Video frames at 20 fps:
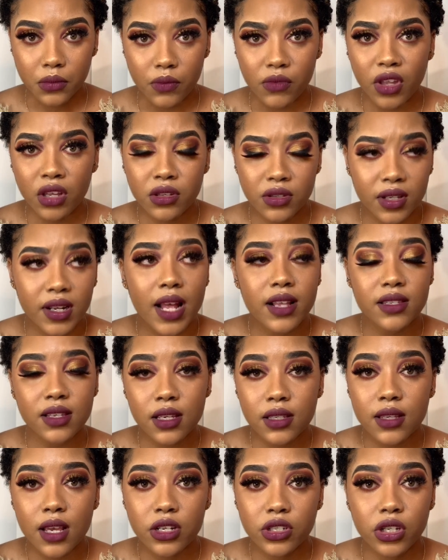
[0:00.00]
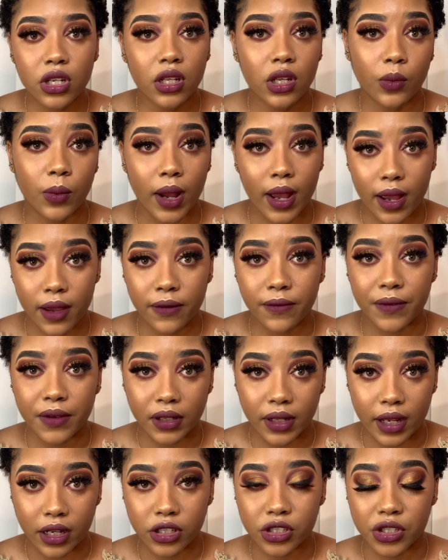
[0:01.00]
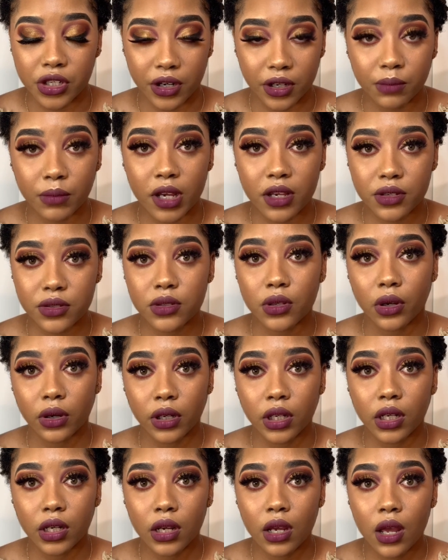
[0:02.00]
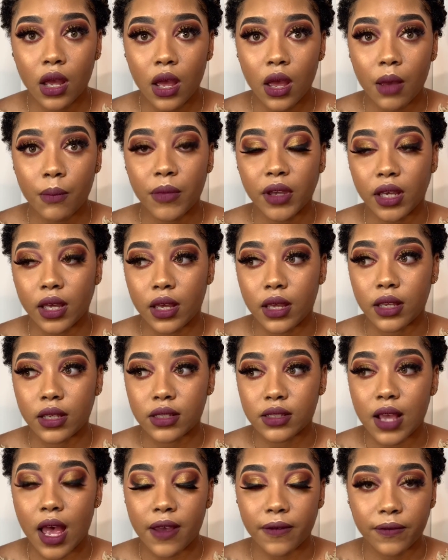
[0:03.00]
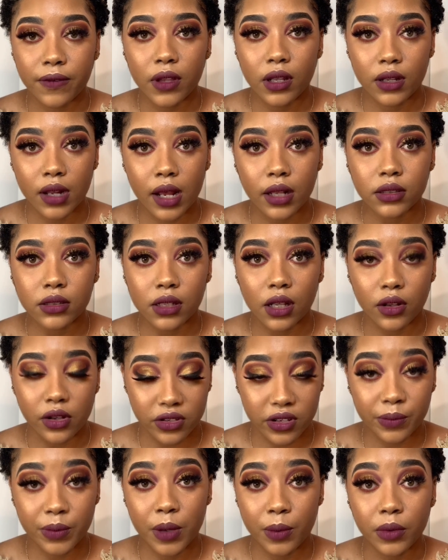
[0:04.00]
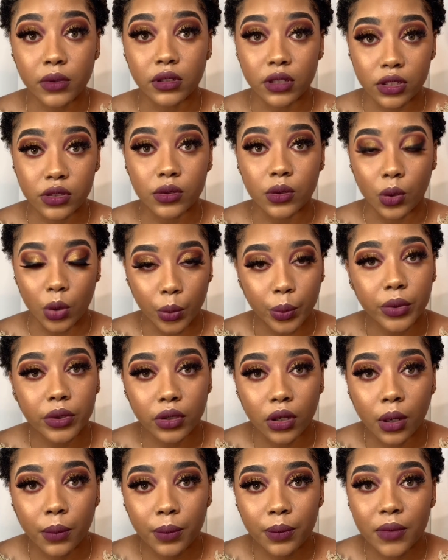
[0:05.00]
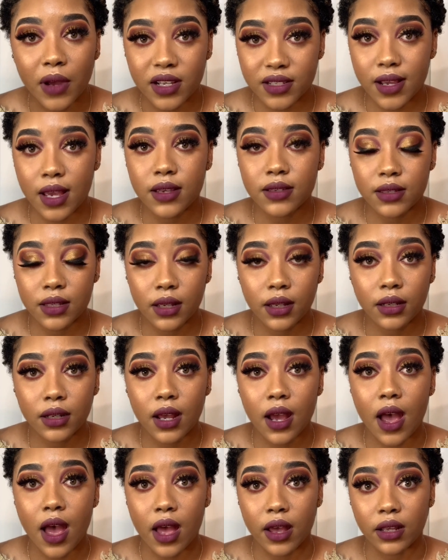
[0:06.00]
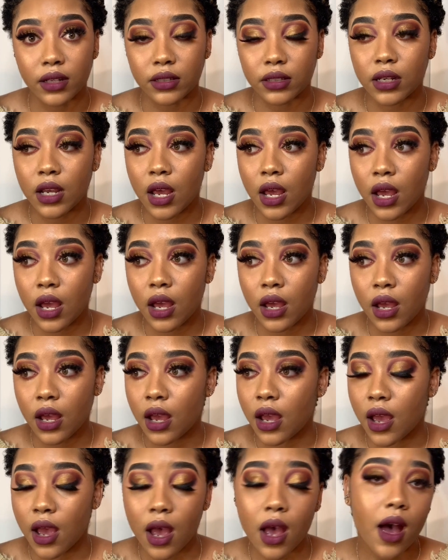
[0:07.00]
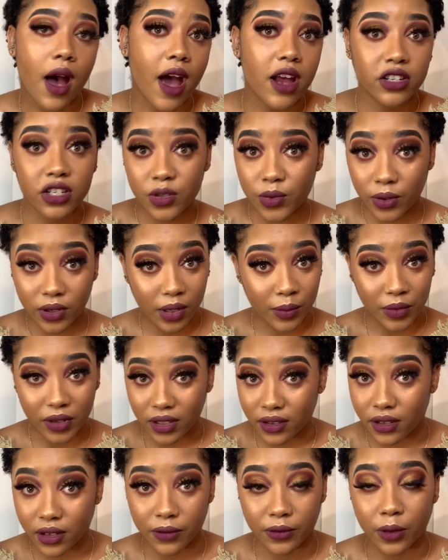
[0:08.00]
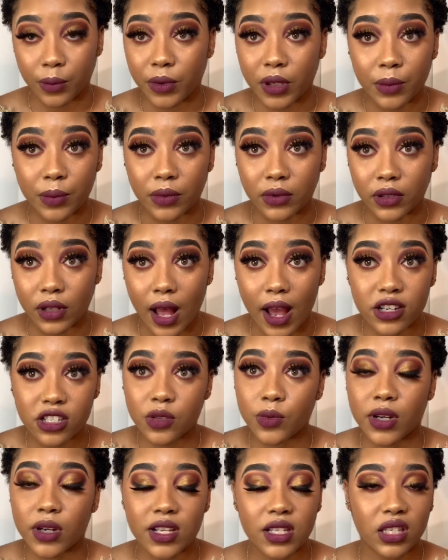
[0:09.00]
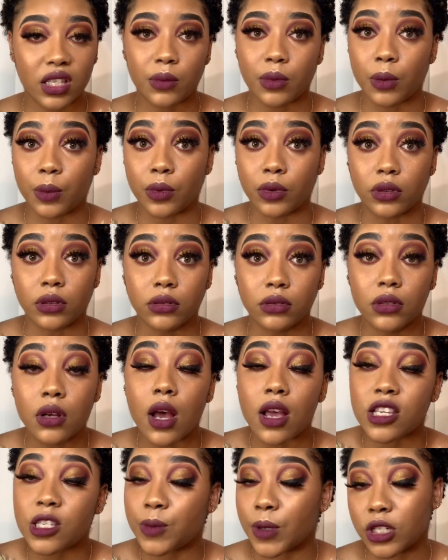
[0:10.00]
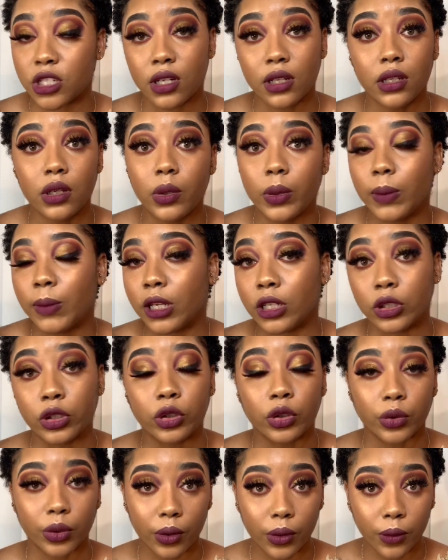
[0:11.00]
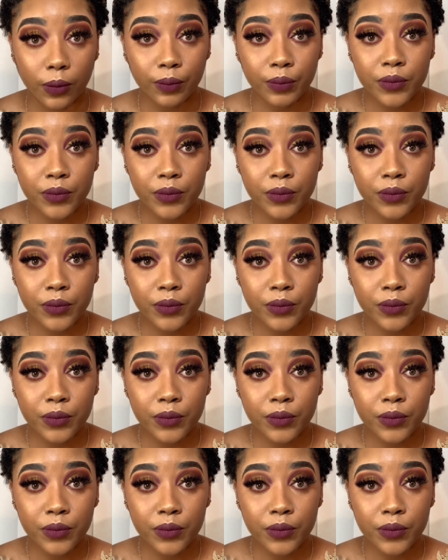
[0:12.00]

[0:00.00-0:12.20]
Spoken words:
So that's essentially why I feel like sharing my story, because I feel that a lot of people need to open up, as I said, and I just want to be there for people. I just want to see people, especially women, grow.